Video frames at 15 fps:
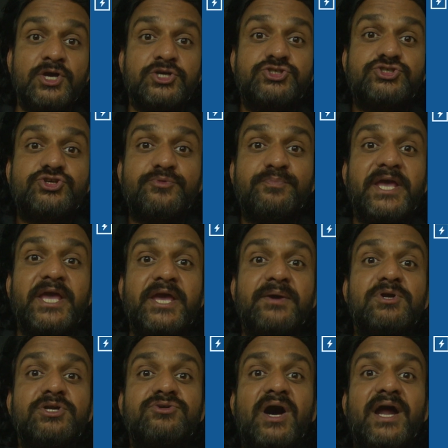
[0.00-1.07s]
should be
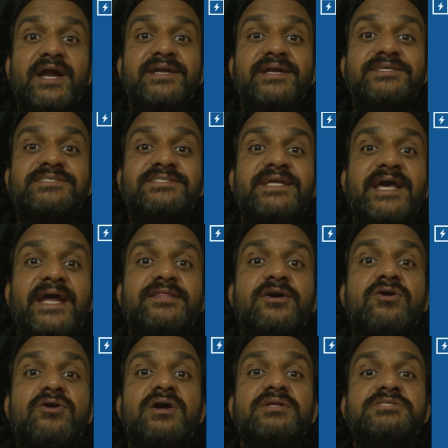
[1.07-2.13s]
able to understand
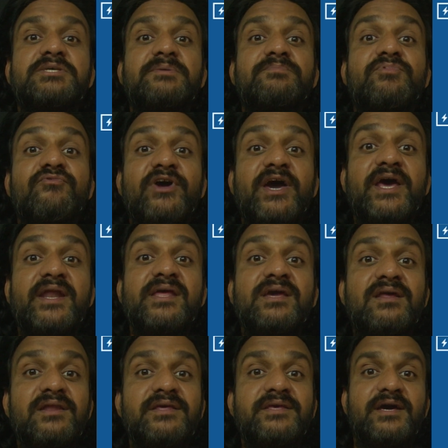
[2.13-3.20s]
the concept very
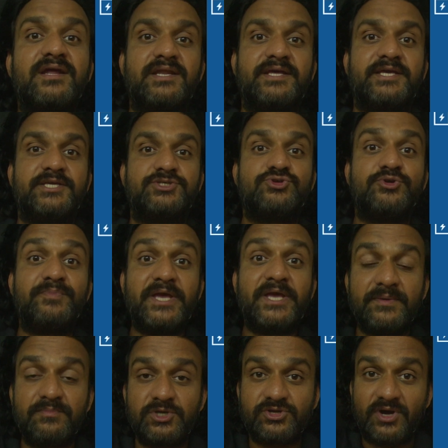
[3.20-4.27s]
clearly, should be
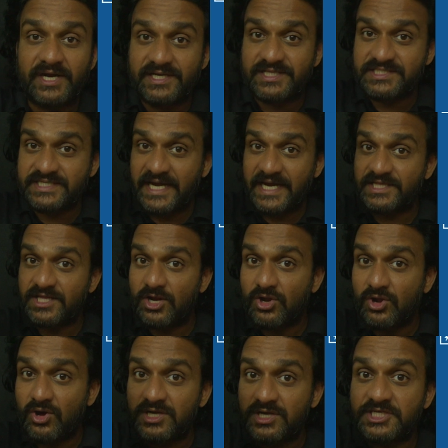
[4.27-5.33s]
able to understand the
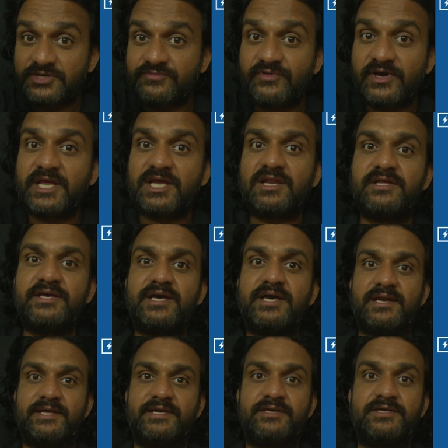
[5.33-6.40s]
logic very
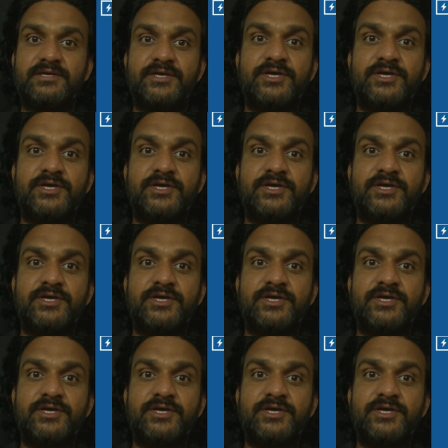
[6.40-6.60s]
clearly.